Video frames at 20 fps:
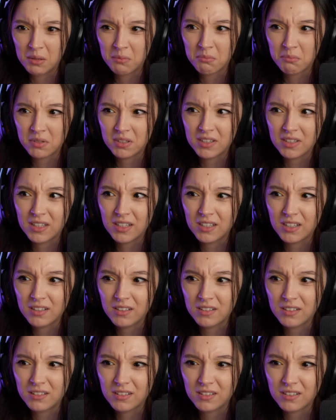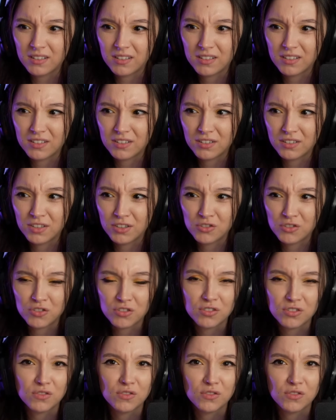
But then they're just